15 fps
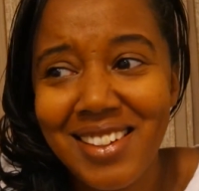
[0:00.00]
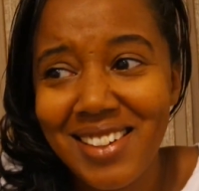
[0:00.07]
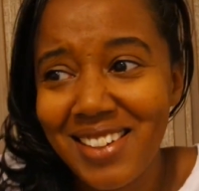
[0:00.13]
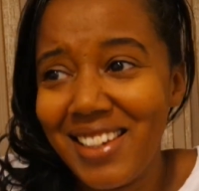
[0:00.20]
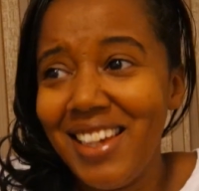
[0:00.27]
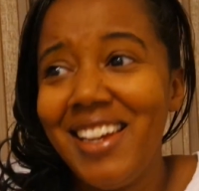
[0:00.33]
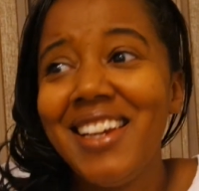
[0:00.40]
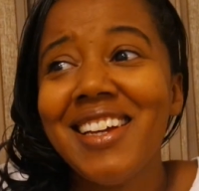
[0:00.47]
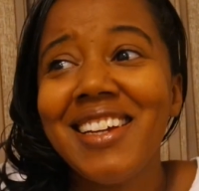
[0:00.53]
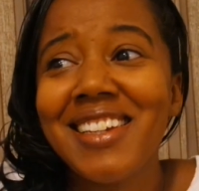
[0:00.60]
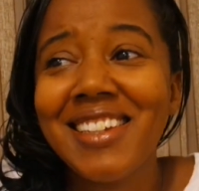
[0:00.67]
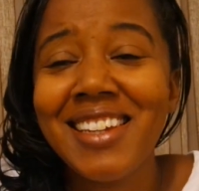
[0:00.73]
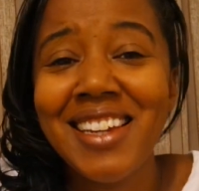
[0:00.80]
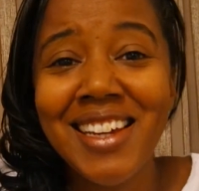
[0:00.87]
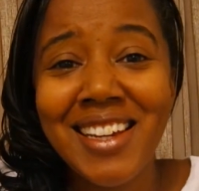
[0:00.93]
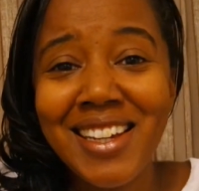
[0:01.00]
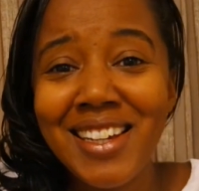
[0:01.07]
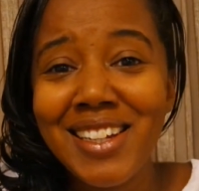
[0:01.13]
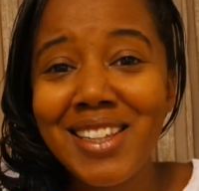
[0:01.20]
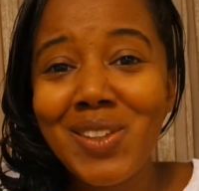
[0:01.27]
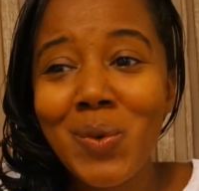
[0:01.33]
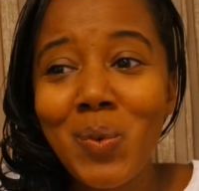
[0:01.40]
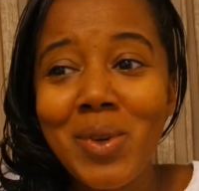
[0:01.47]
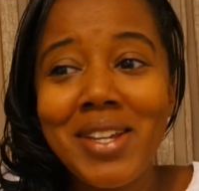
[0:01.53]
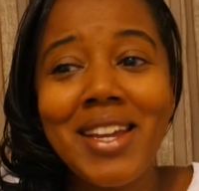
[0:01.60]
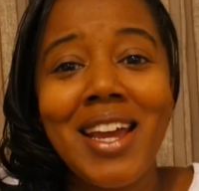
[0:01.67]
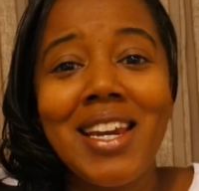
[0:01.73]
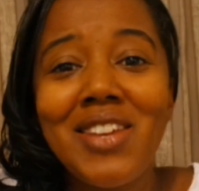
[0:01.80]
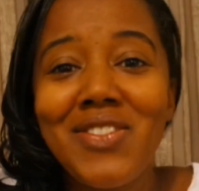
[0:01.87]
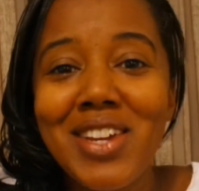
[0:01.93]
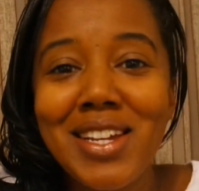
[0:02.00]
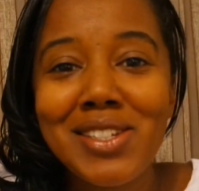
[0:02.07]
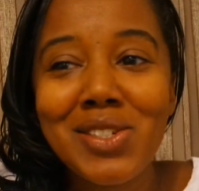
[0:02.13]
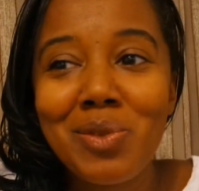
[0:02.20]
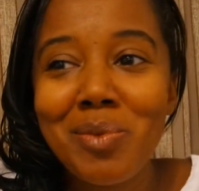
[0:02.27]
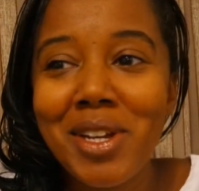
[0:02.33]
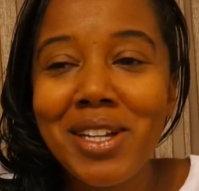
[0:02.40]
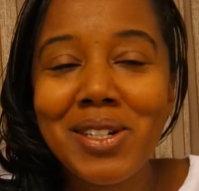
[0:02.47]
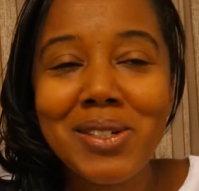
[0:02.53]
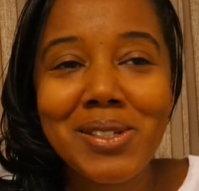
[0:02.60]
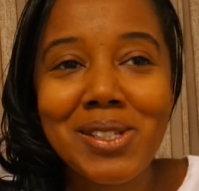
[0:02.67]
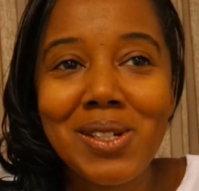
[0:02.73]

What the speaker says: again, we can't even intermingle.